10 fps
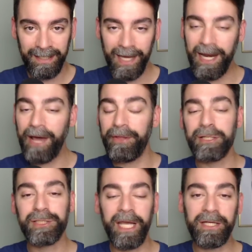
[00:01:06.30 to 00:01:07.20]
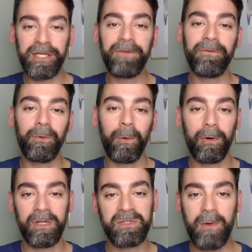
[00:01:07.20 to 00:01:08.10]
and how they're changing for New
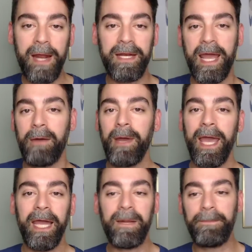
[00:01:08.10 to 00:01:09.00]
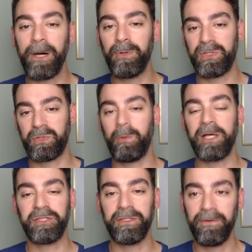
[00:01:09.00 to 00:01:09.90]
Orleans right now, and a bonus
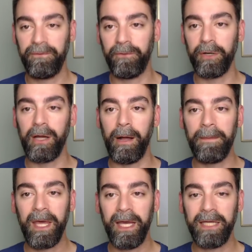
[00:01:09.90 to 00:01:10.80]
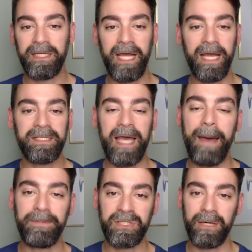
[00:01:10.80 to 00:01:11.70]
question for y'all in today's
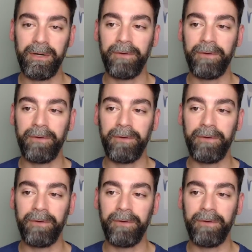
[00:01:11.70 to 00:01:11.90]
episode.